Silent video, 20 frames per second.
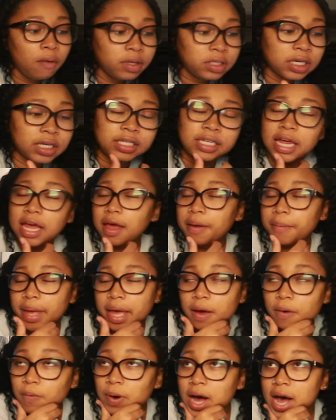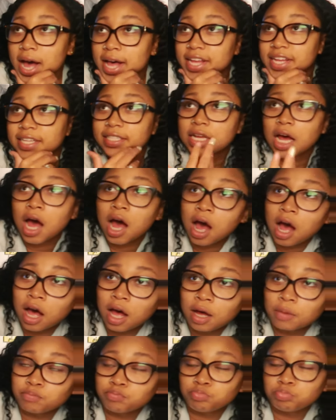Took them, it was
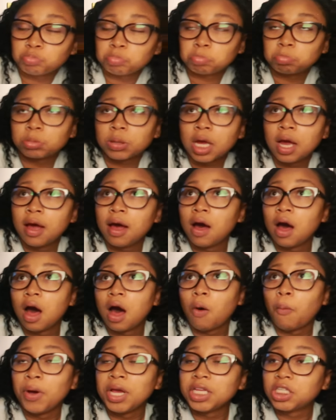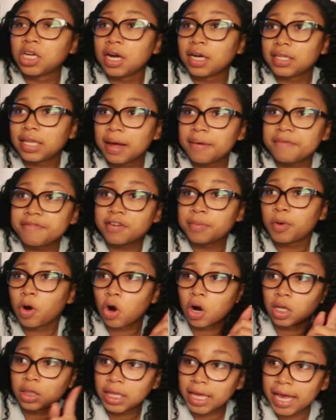um, we took them from
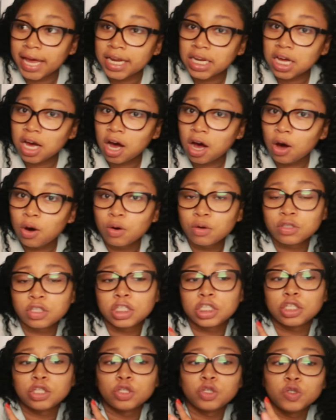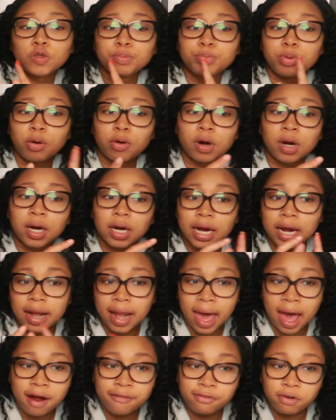Orlando to Port
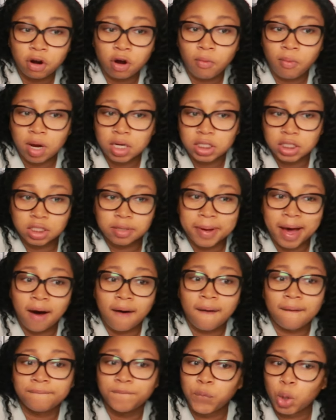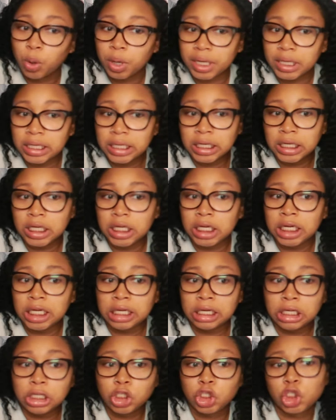Canaveral, which is about a
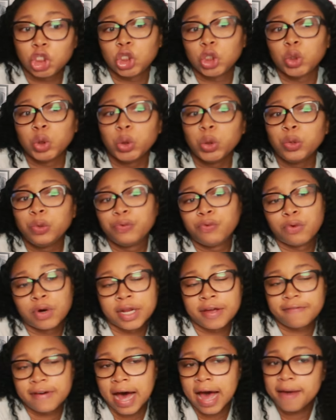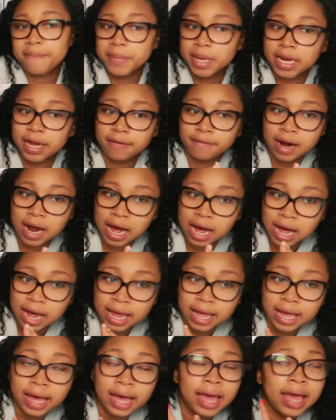42, 45 minute
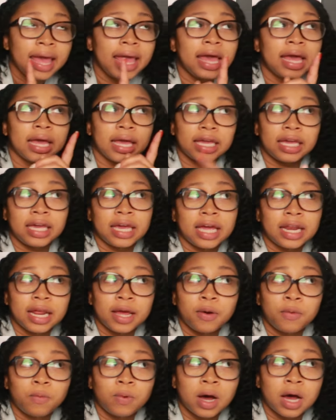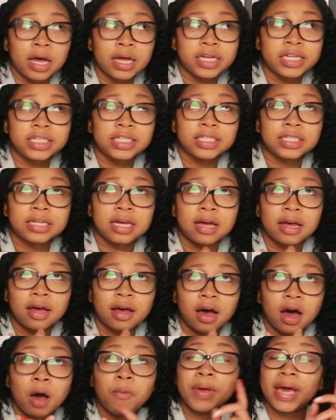ride. And it was,
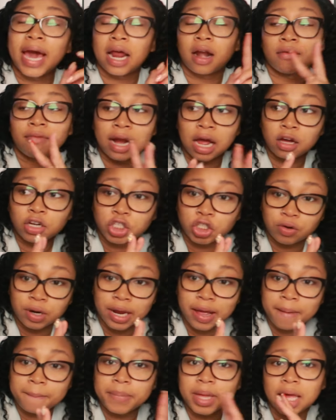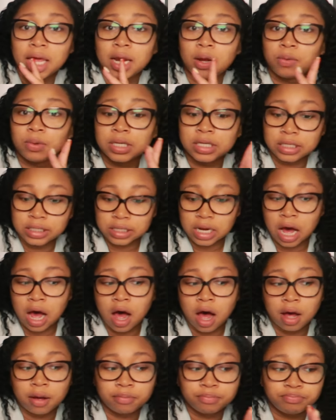and we got a round trip and it was
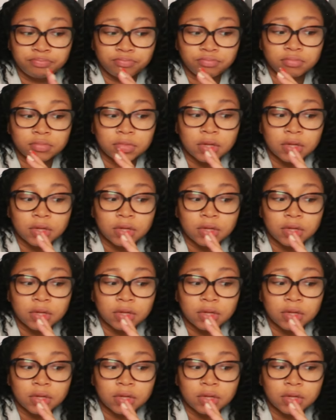um,